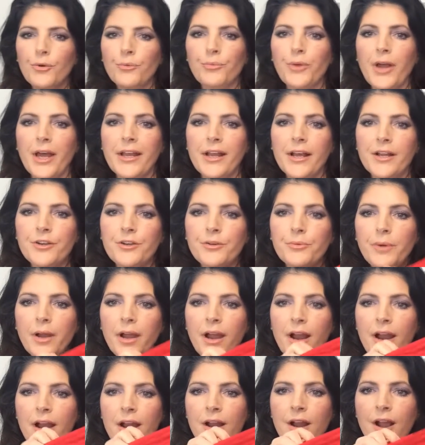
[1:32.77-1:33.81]
red
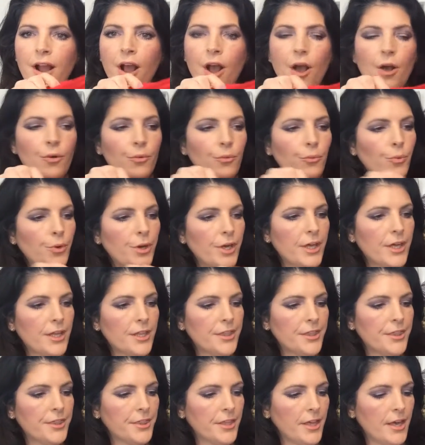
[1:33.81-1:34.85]
underwear
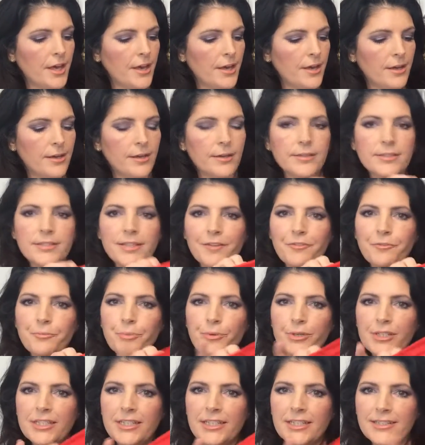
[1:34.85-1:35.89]
with 7%
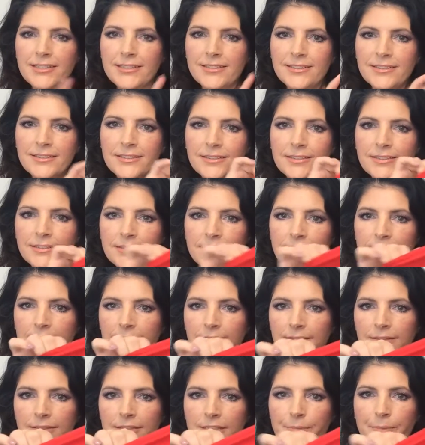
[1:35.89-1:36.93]
uh,
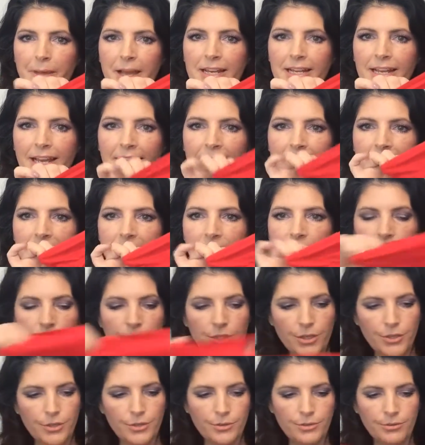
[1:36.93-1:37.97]
spandex.
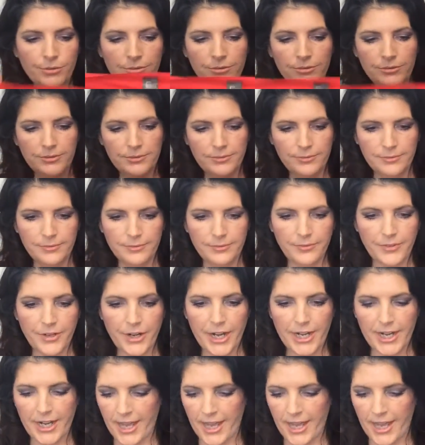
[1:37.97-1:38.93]
So very